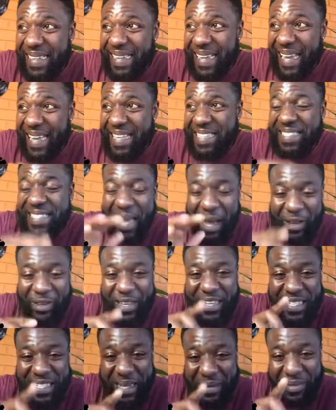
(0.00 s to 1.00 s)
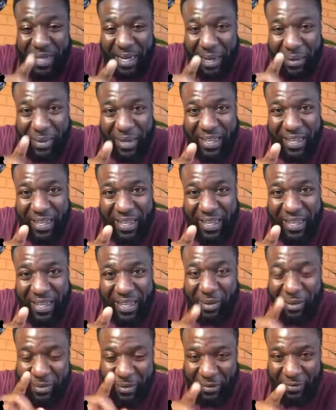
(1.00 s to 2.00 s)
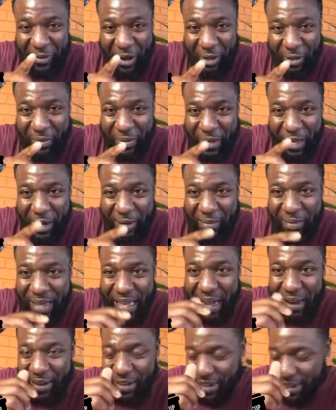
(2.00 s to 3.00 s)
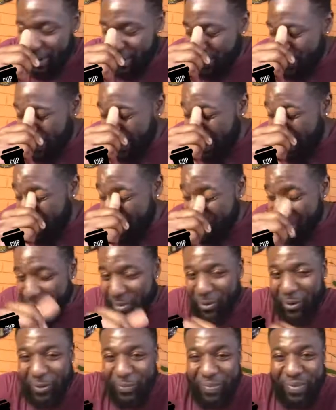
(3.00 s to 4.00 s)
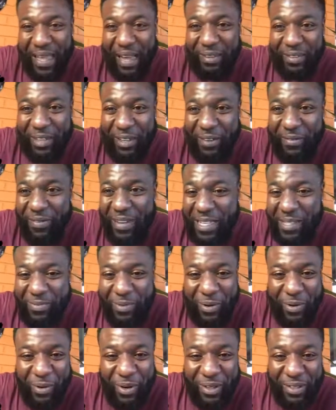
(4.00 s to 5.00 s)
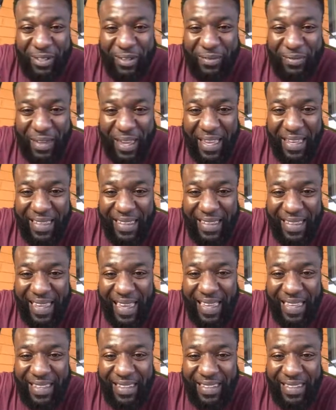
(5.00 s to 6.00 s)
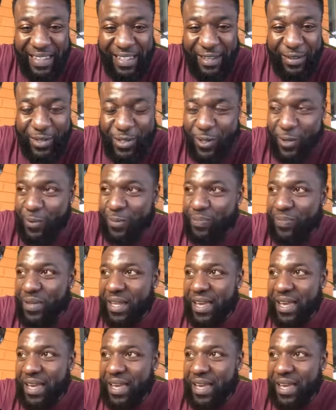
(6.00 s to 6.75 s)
It seems like I'm getting off topic, but hear me out here, people out there in Facebook world and YouTube.